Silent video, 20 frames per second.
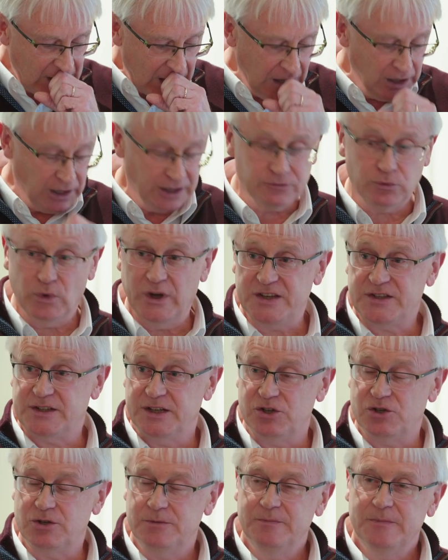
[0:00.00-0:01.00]
a lot of
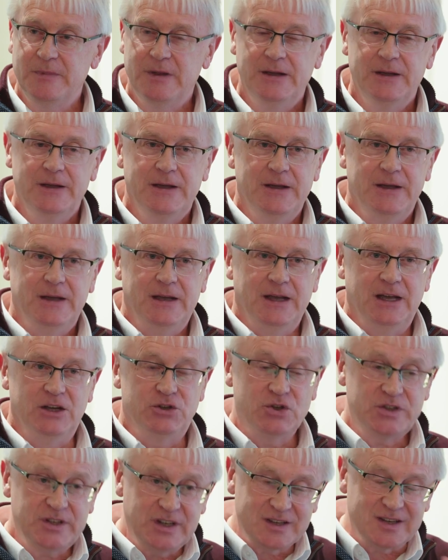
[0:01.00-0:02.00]
wastage. It
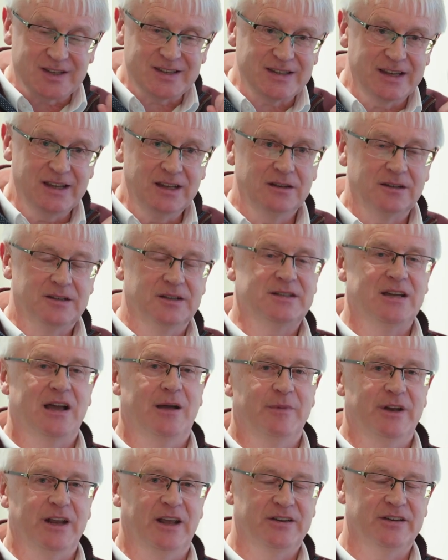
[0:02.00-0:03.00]
just takes a single
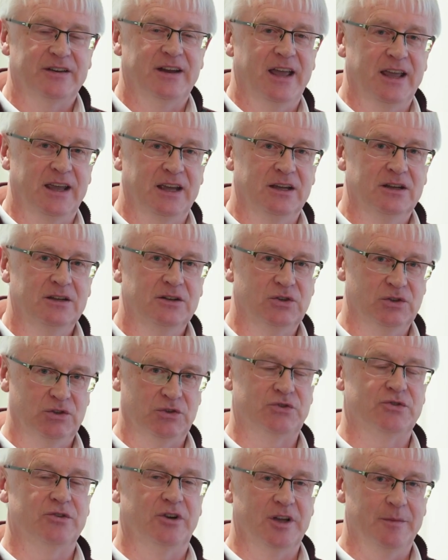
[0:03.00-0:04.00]
contaminated egg to
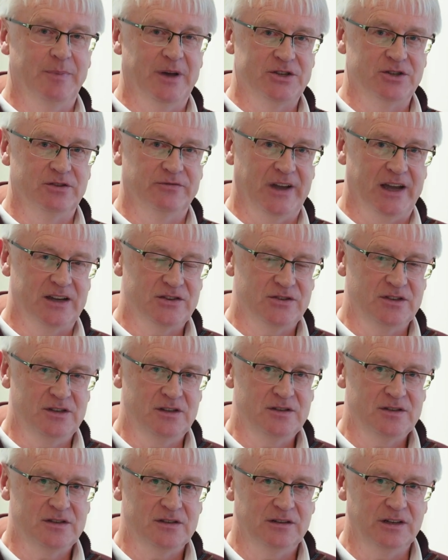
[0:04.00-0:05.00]
destroy a batch of
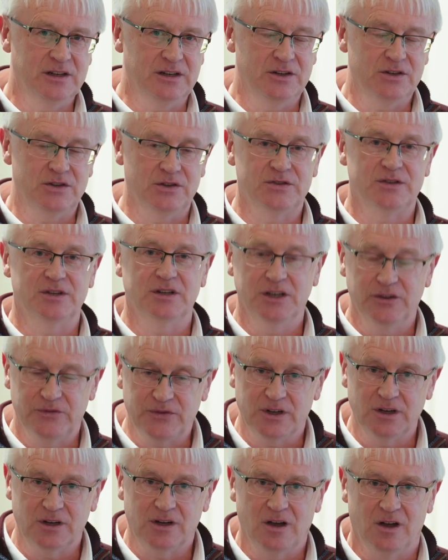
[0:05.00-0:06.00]
vaccines, leading to
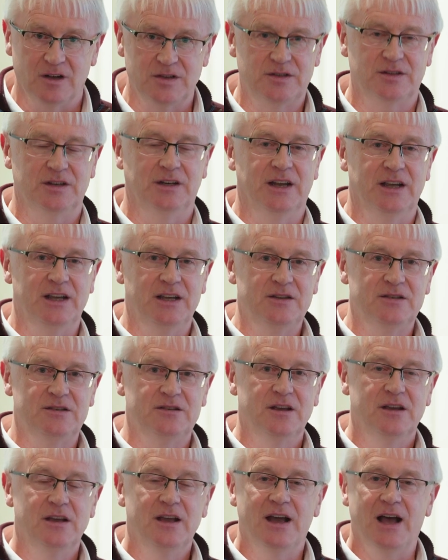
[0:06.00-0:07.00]
significant cost delays
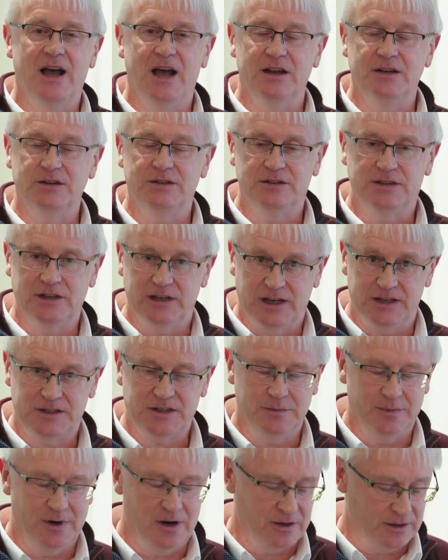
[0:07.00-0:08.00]
and delays
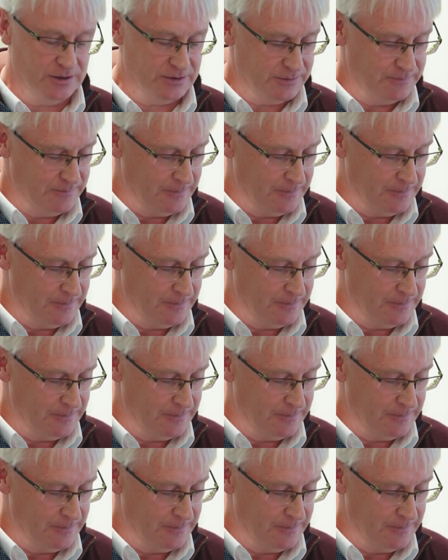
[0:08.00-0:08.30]
to market.